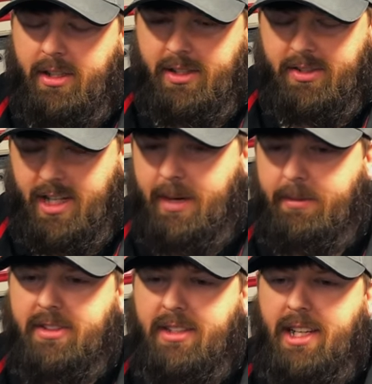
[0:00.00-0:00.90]
the
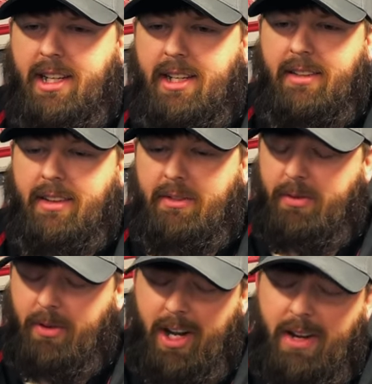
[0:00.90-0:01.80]
same design
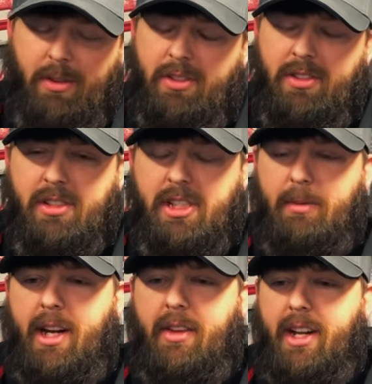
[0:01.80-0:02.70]
forever since it's
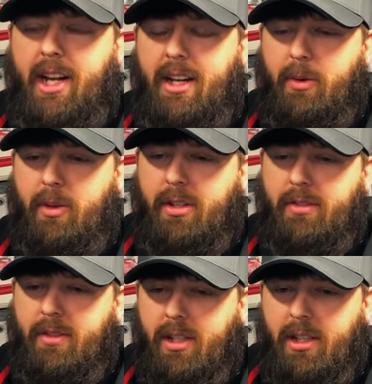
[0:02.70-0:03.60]
come out that I know of.